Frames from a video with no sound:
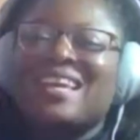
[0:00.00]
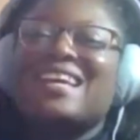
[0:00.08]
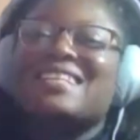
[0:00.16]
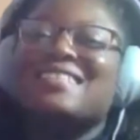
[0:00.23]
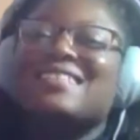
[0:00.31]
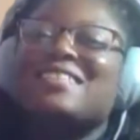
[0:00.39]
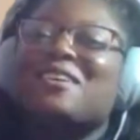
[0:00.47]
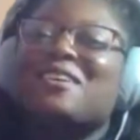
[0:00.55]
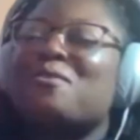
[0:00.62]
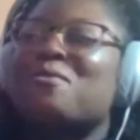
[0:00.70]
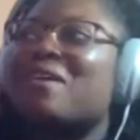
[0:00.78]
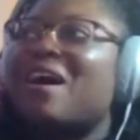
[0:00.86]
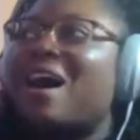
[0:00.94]
And
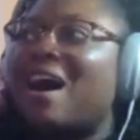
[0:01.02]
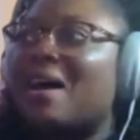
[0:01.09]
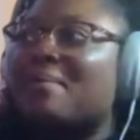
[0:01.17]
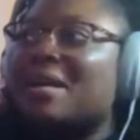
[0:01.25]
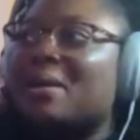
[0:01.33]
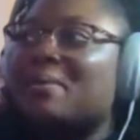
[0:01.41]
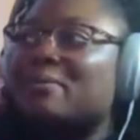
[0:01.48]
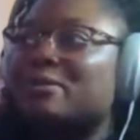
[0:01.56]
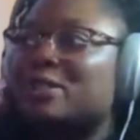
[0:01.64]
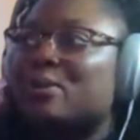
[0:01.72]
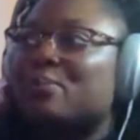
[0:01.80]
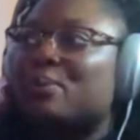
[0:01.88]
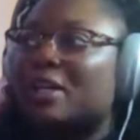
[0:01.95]
so I'm able
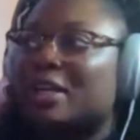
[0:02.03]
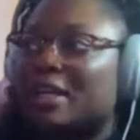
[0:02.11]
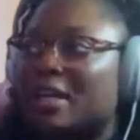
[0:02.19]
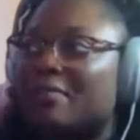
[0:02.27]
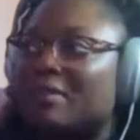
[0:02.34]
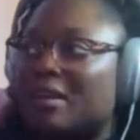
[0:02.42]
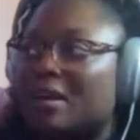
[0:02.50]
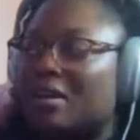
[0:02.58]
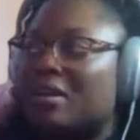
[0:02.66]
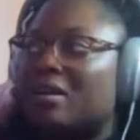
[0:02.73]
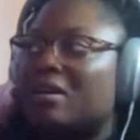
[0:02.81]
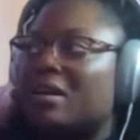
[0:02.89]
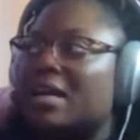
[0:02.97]
to put in
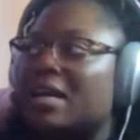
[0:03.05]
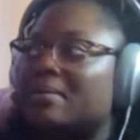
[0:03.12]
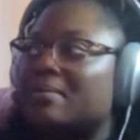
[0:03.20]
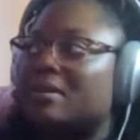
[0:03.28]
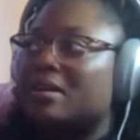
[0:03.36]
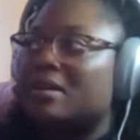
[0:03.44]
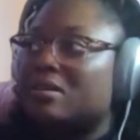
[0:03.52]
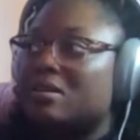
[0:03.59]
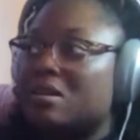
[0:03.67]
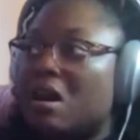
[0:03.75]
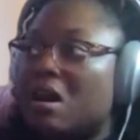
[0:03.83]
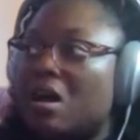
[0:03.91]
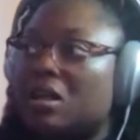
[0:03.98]
there and
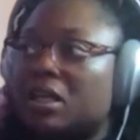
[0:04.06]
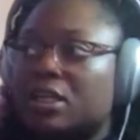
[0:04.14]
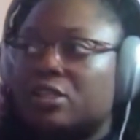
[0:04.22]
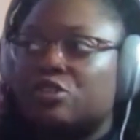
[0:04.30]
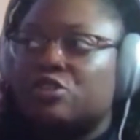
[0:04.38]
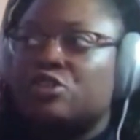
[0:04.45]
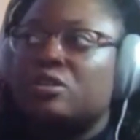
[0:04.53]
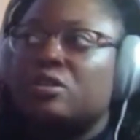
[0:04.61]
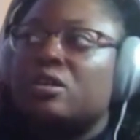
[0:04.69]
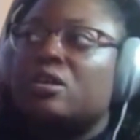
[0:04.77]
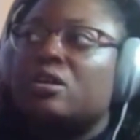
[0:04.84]
acknowledge